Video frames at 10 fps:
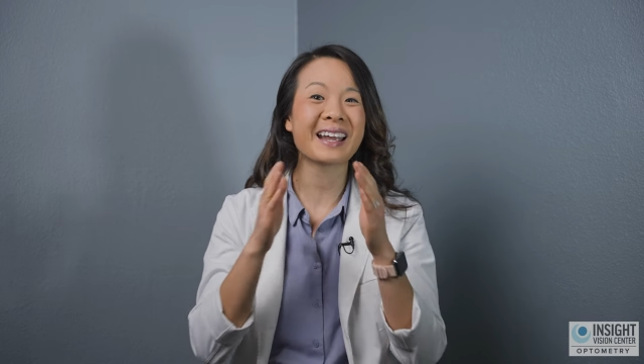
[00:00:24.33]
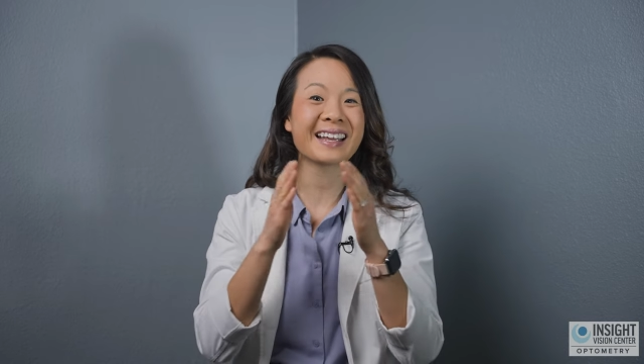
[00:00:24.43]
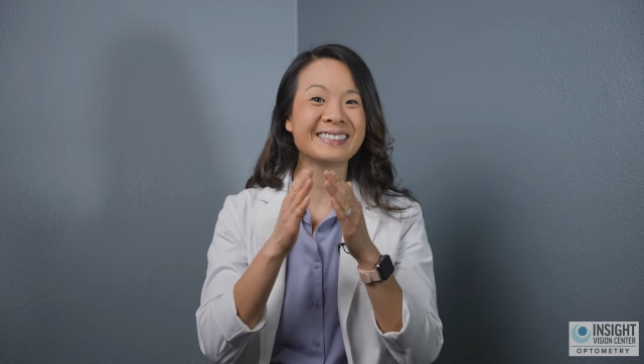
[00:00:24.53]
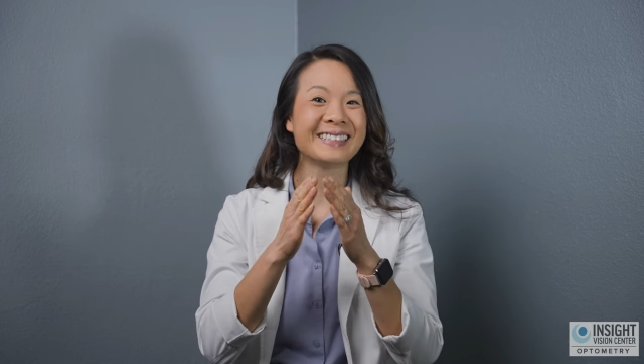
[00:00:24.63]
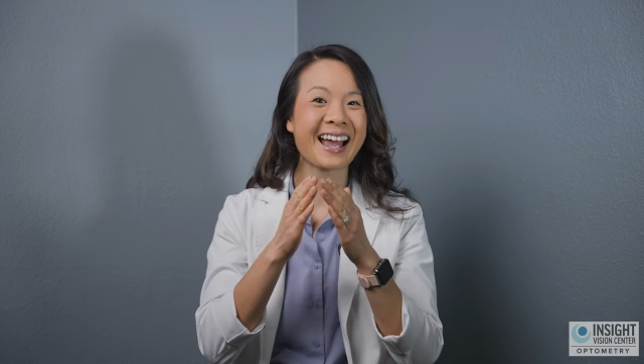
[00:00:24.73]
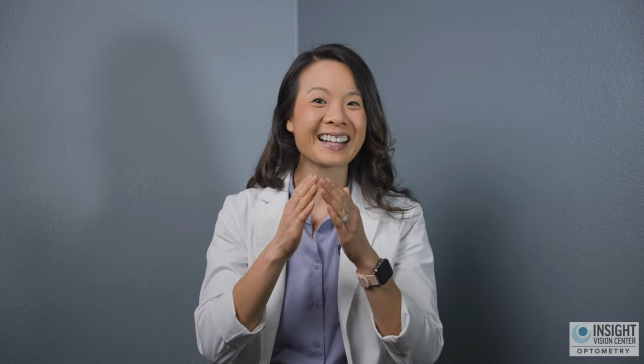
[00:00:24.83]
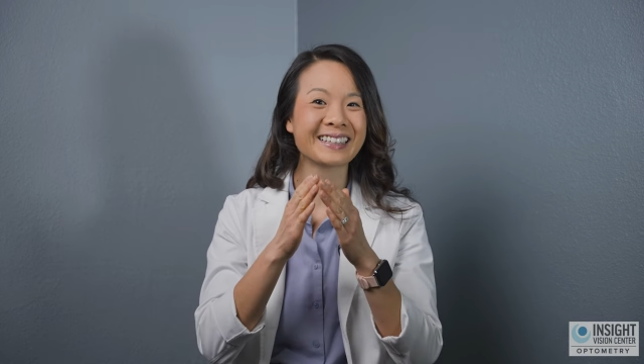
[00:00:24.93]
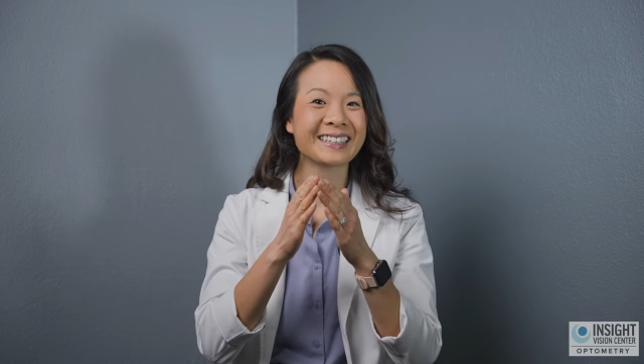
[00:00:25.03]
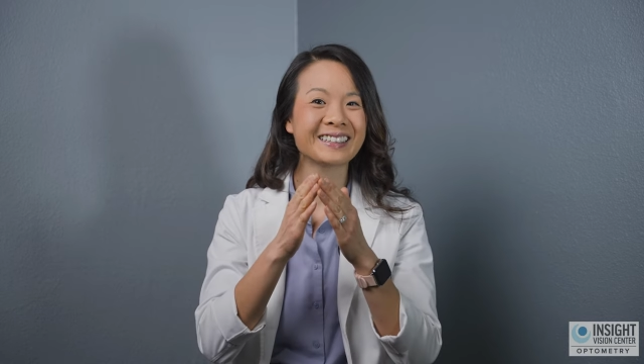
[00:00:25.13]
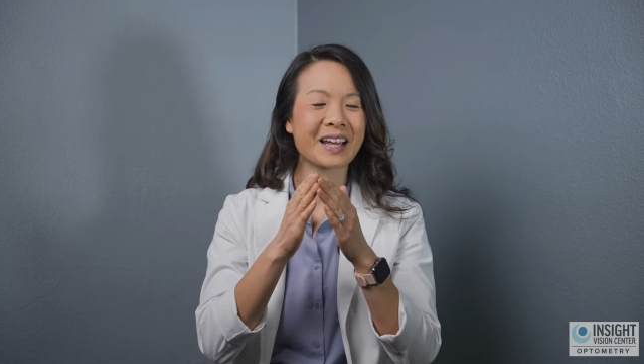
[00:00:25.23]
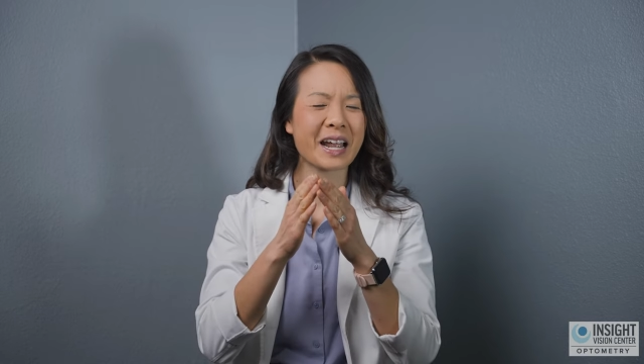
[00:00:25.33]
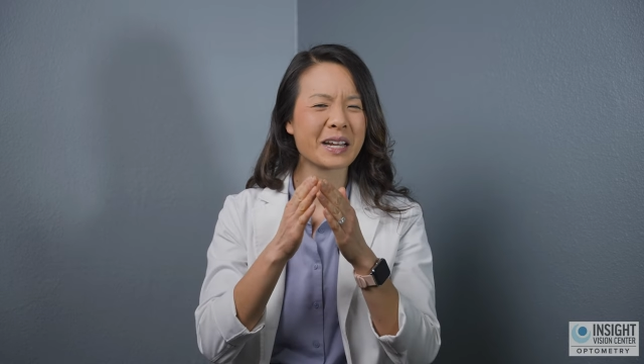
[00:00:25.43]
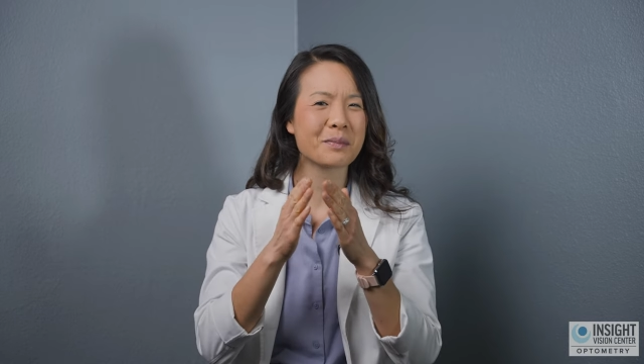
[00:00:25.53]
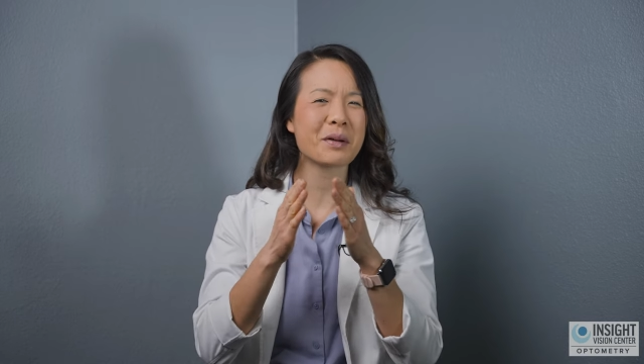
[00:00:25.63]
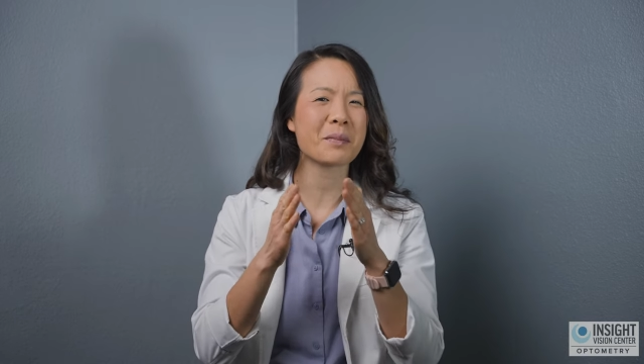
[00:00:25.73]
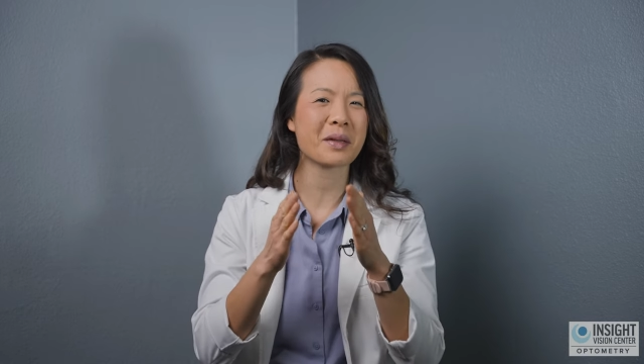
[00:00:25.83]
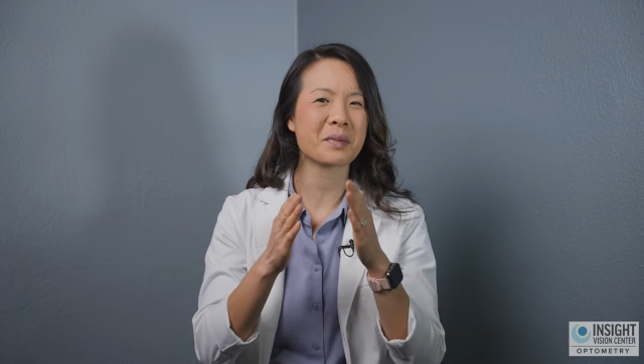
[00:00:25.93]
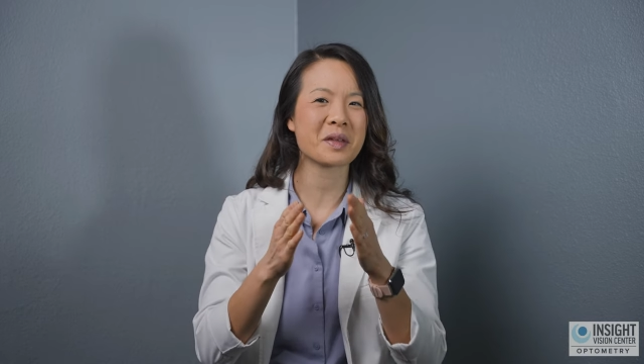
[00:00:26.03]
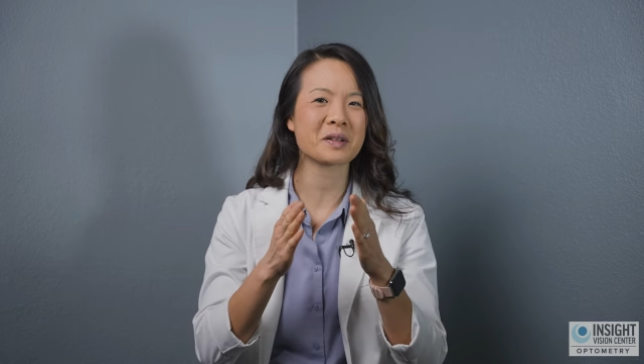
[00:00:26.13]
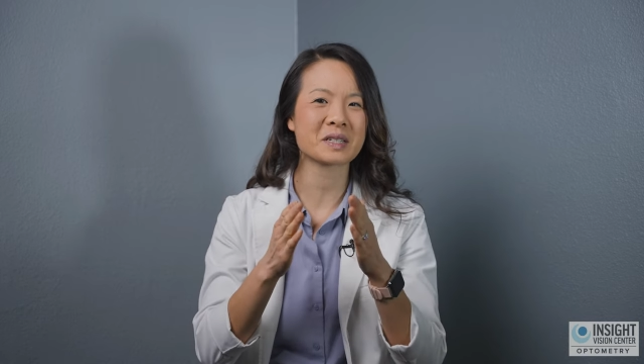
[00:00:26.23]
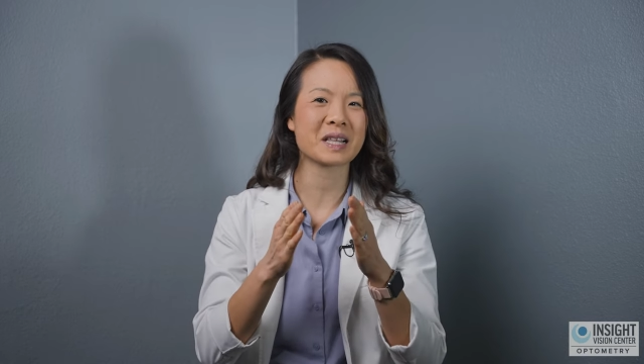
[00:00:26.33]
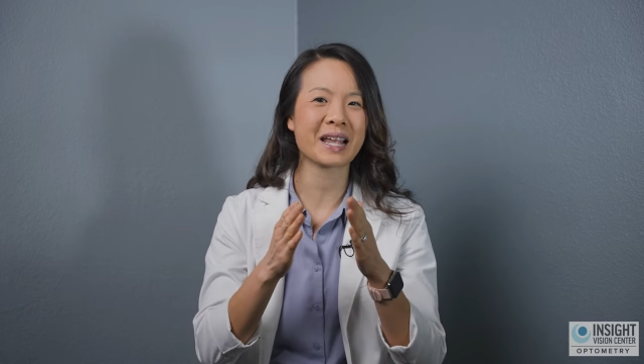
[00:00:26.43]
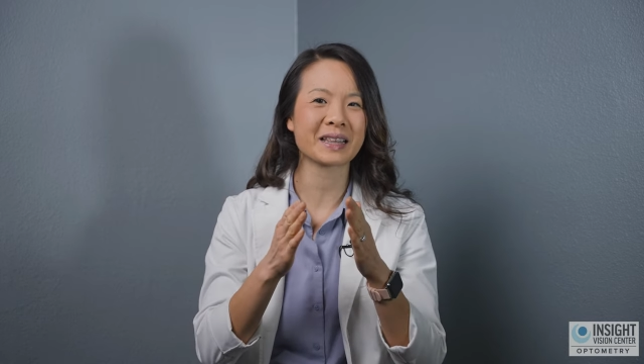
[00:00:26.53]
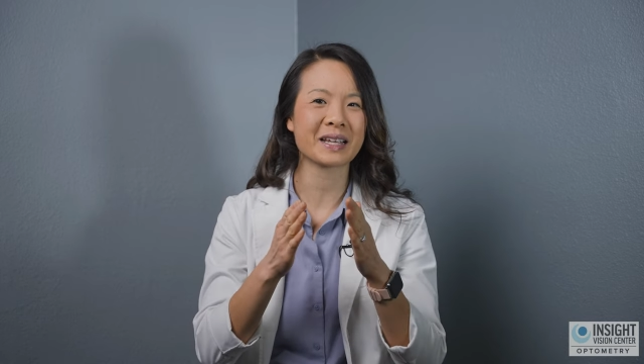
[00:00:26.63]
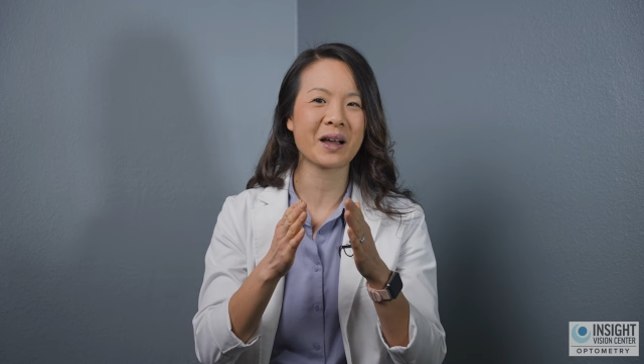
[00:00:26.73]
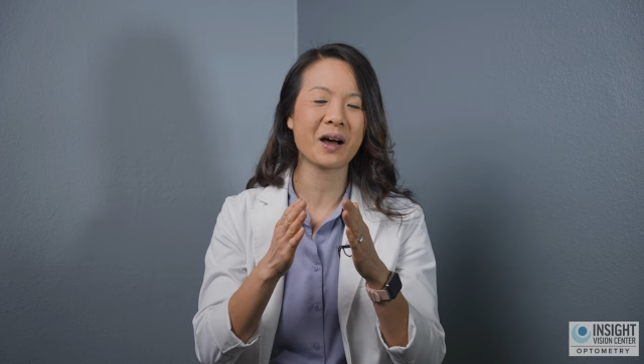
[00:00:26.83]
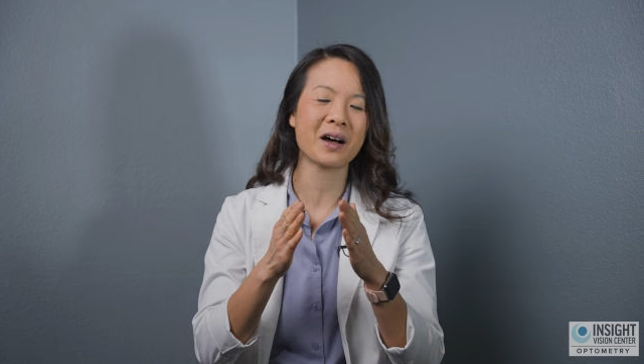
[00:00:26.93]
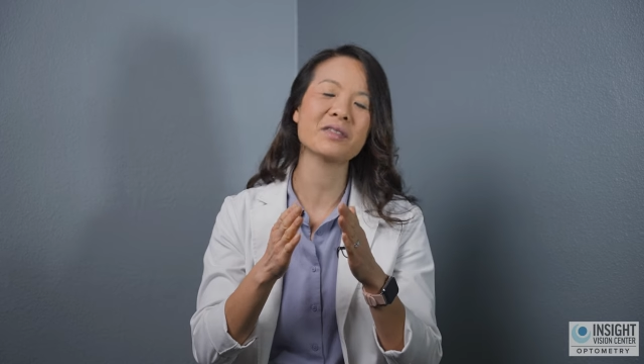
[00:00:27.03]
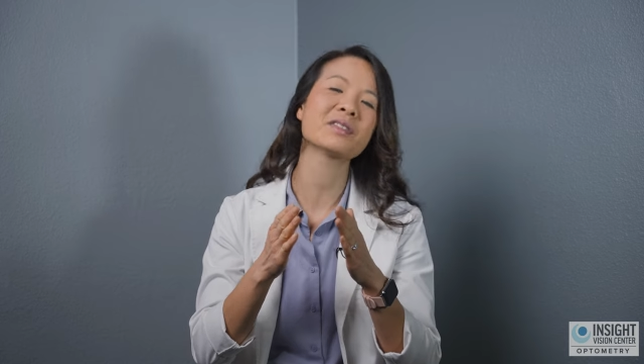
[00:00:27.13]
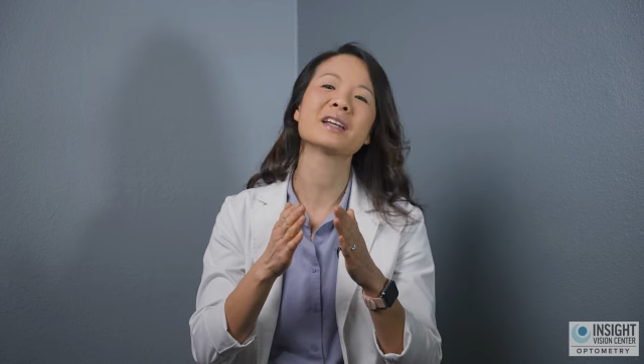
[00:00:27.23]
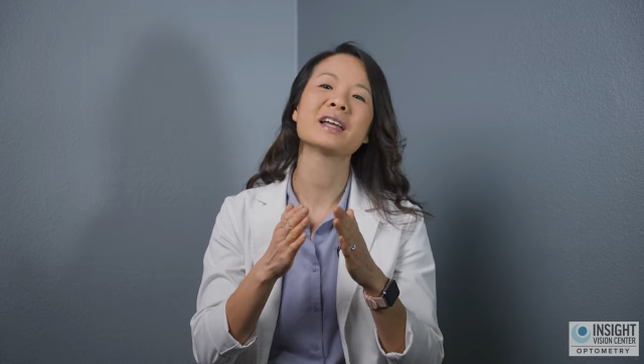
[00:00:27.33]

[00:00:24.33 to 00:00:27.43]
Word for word: exactly aligned, but maybe they're slightly off,